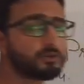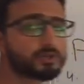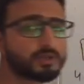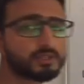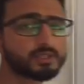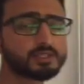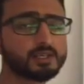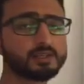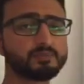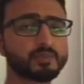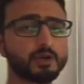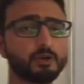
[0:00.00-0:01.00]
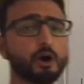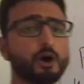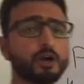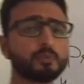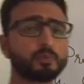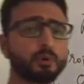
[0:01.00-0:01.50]
used this in
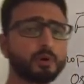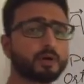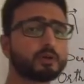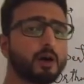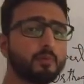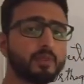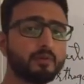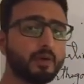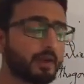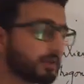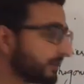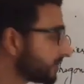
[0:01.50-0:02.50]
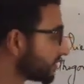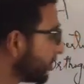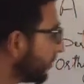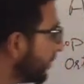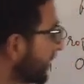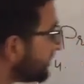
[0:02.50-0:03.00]
dot product of the vectors.
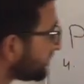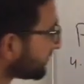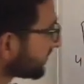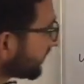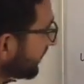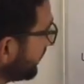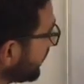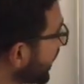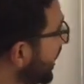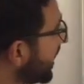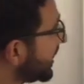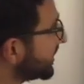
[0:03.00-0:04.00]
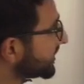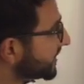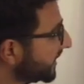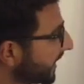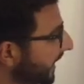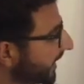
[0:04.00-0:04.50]
So
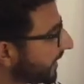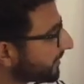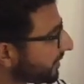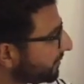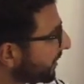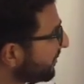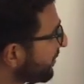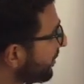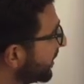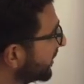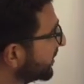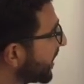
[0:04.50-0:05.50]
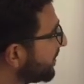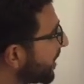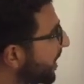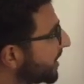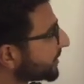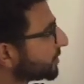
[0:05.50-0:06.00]
scalar triple product of
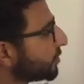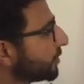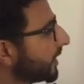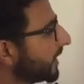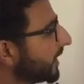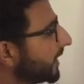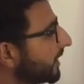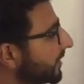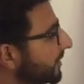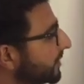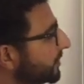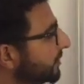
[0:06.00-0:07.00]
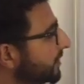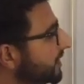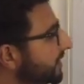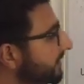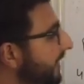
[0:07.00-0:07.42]
orthogonal unit